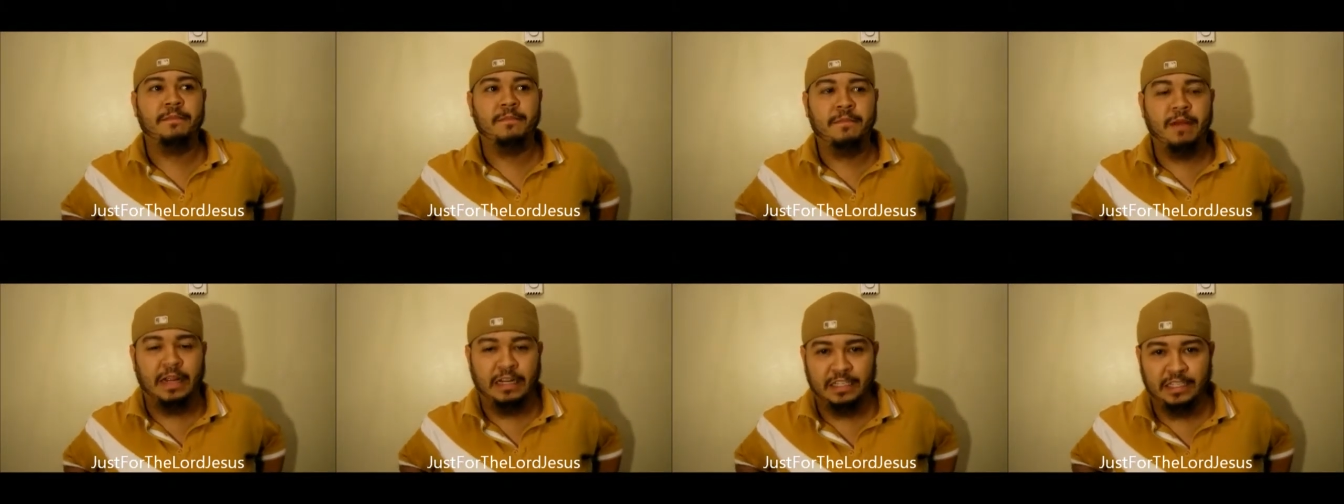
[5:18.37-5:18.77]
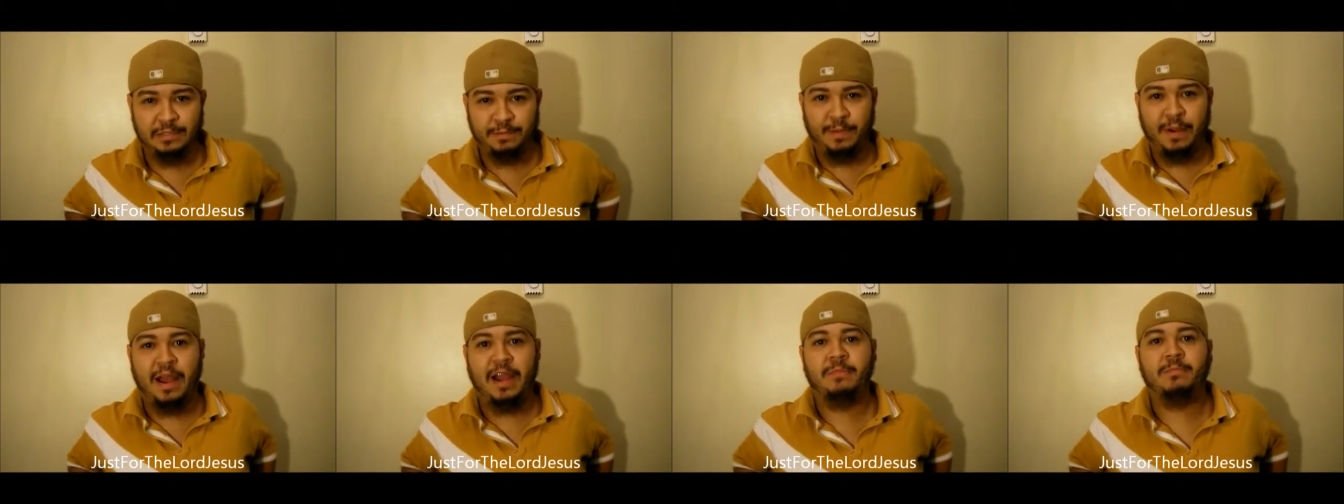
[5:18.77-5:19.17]
my
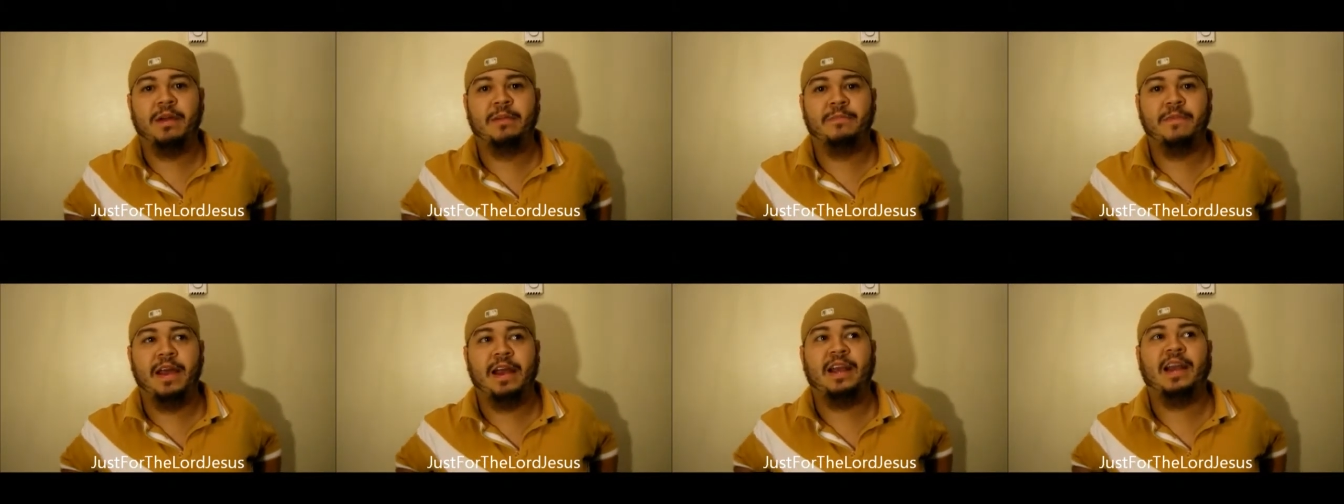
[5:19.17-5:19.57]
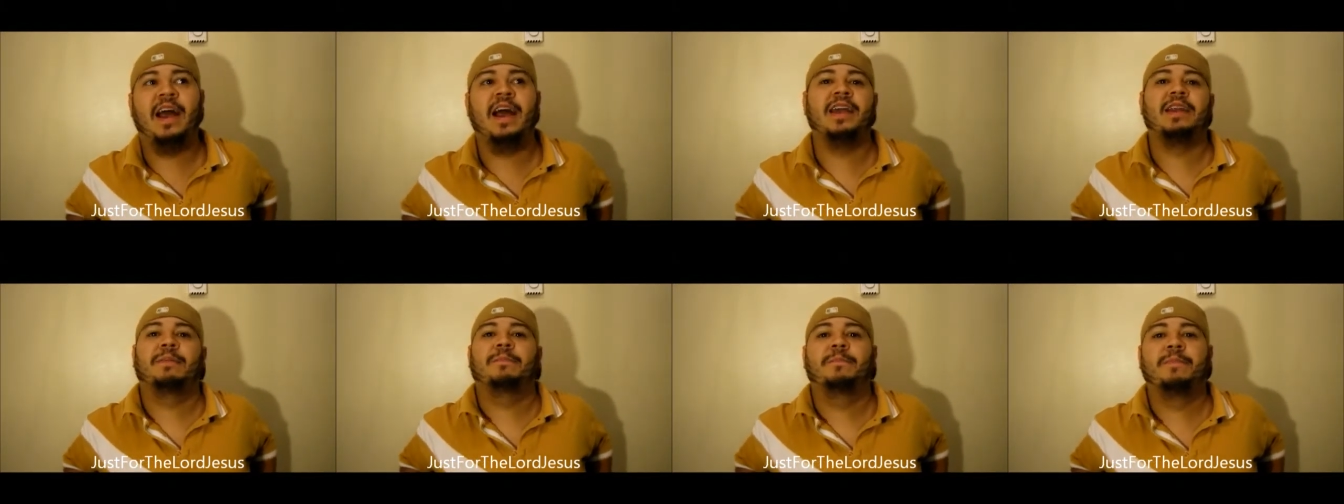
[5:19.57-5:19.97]
spine, my back
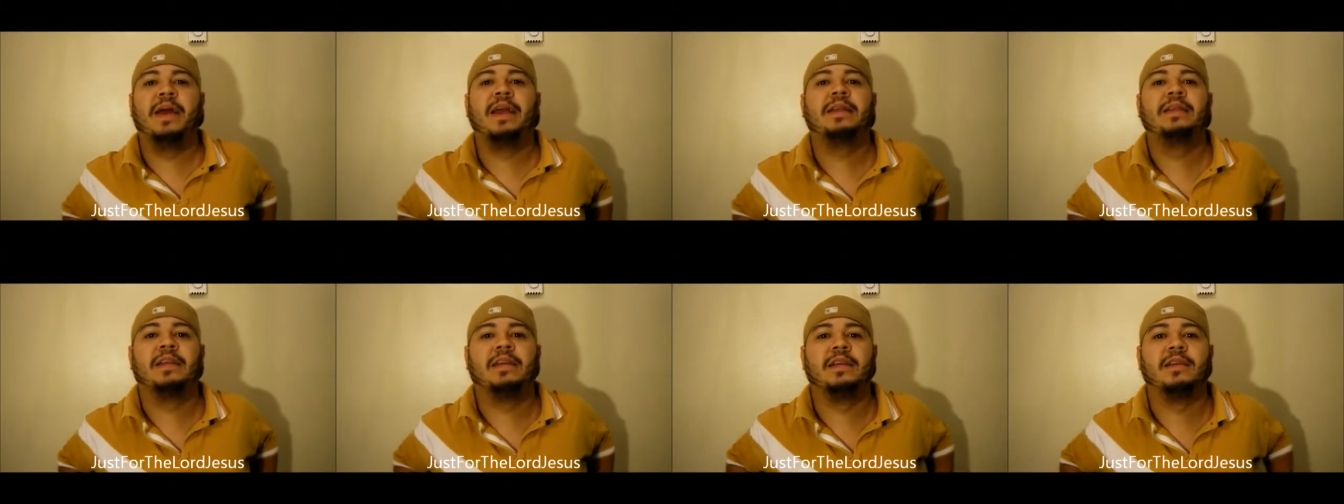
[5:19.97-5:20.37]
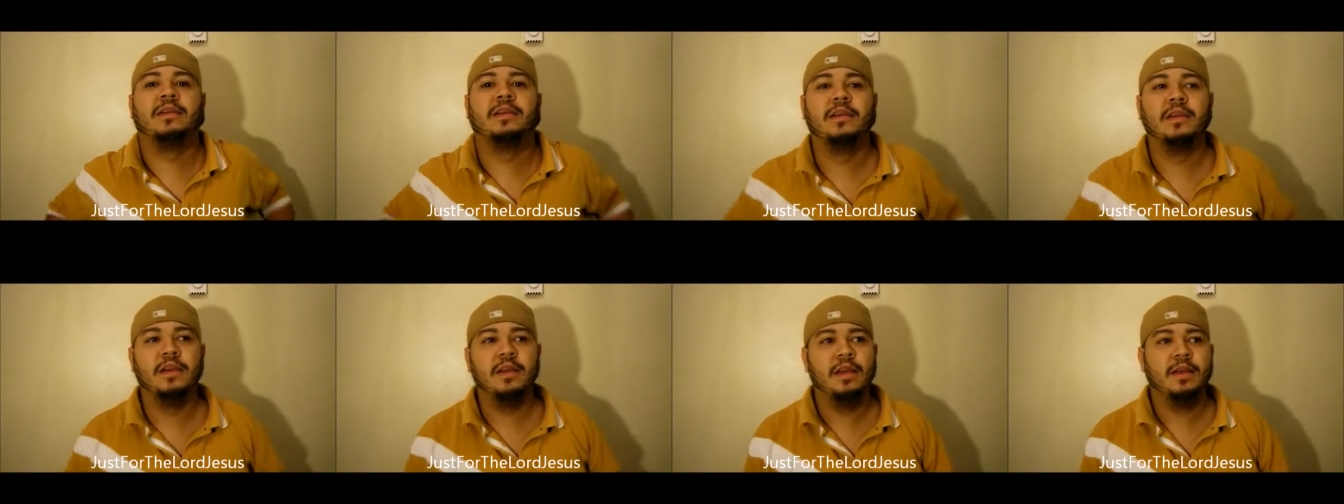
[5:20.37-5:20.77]
kind of bending,
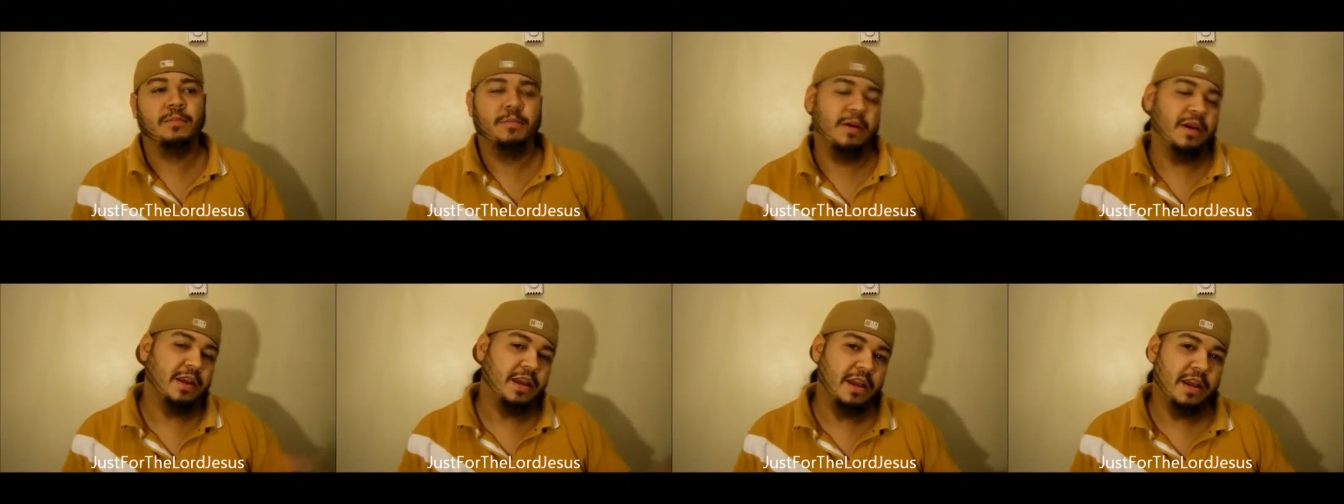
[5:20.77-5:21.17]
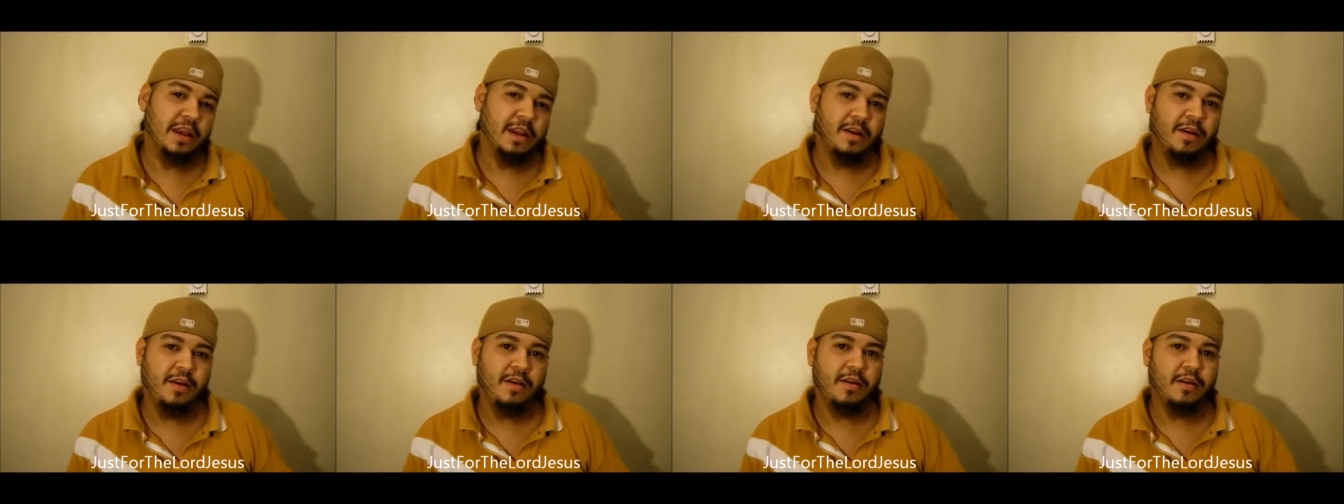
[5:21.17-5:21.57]
but it didn't
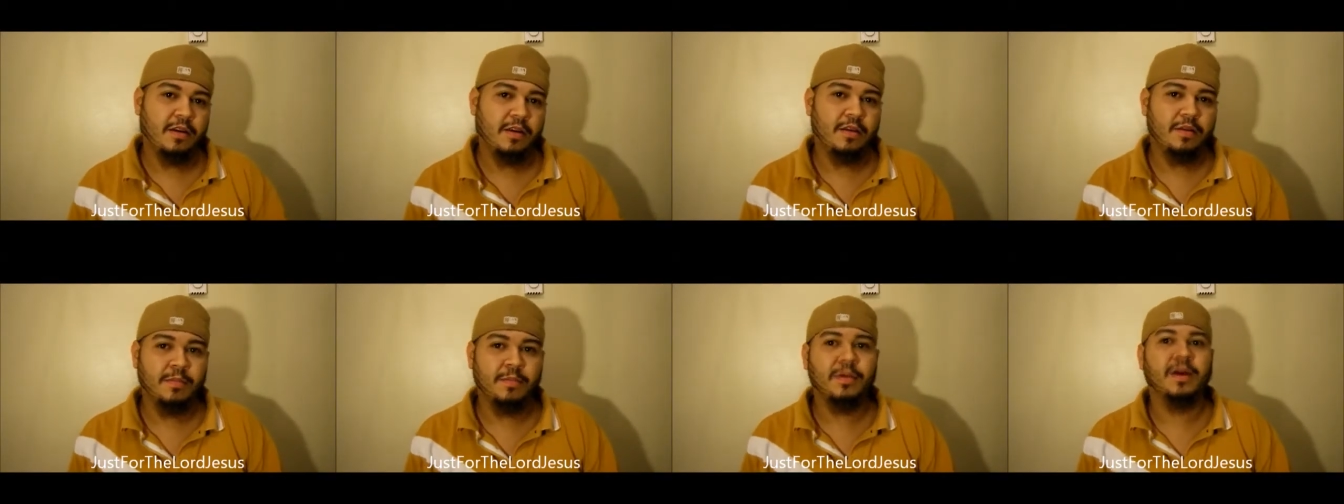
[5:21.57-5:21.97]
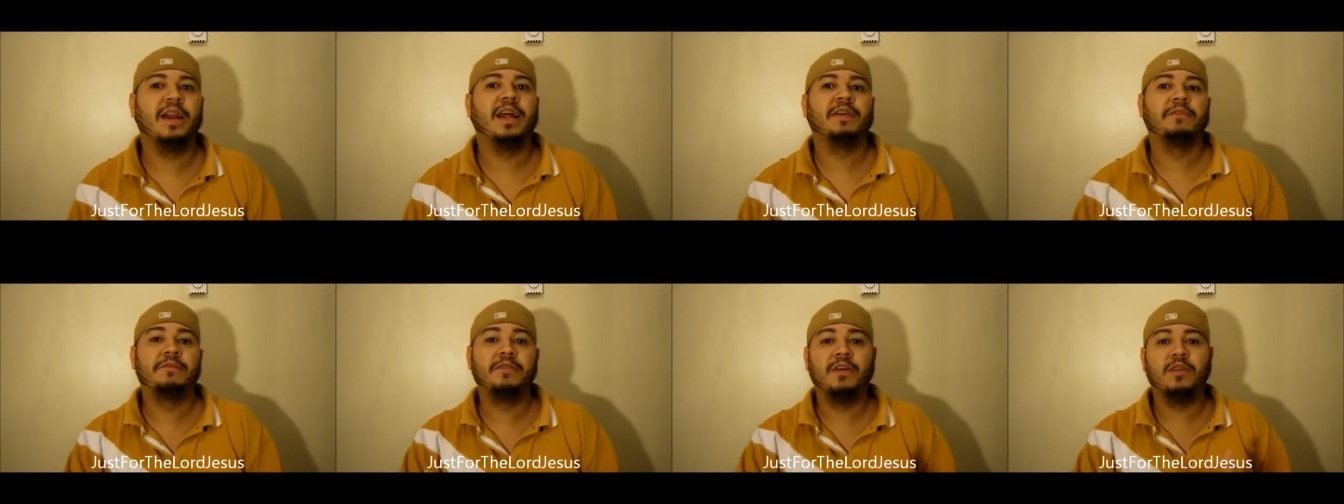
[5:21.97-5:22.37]
hurt, but I
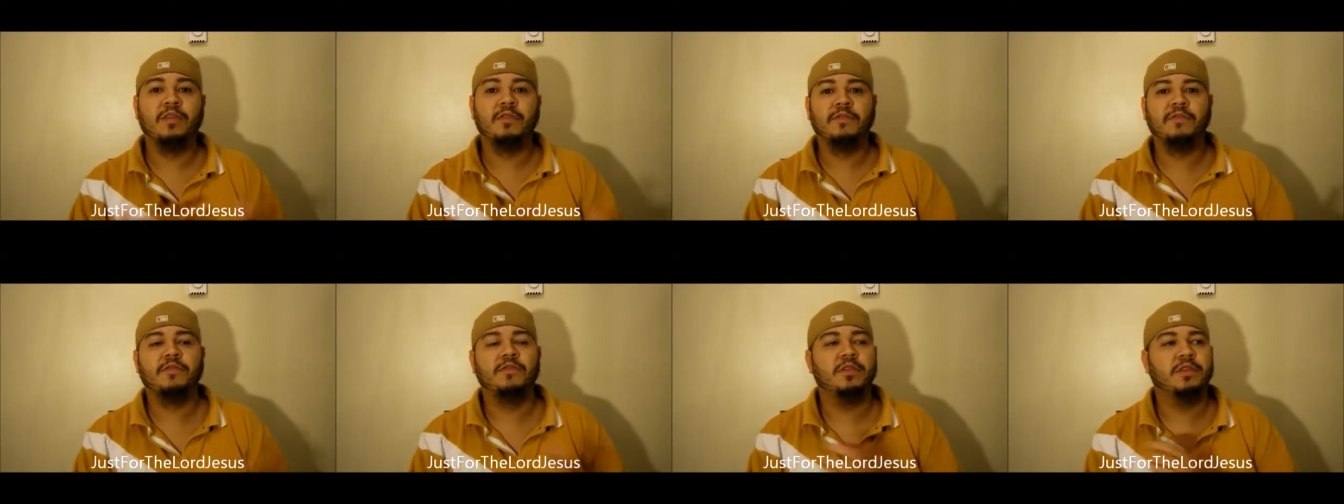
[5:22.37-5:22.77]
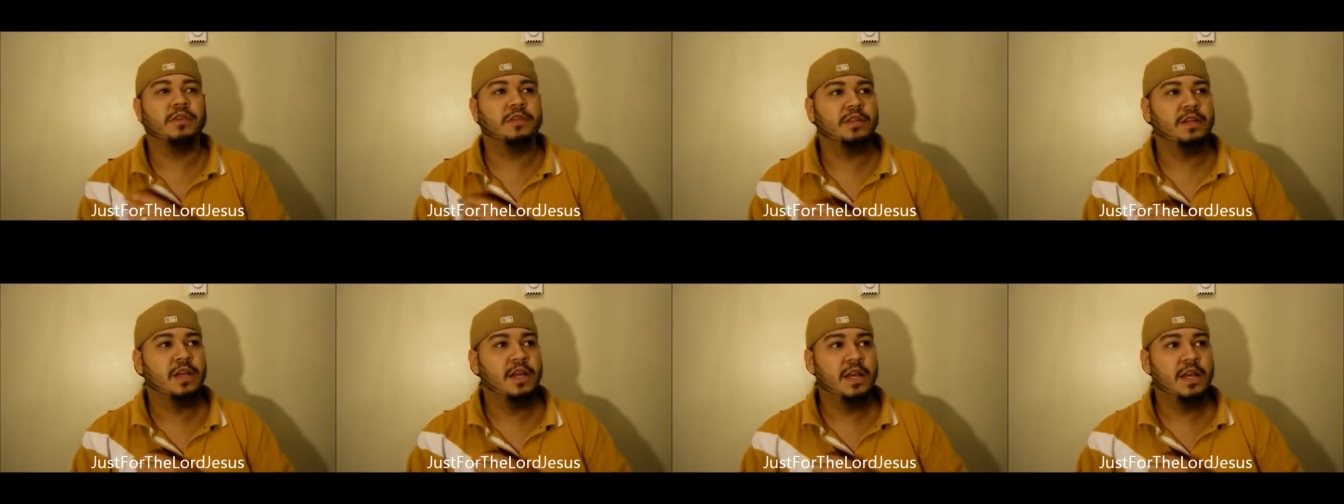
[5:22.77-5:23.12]
felt the force.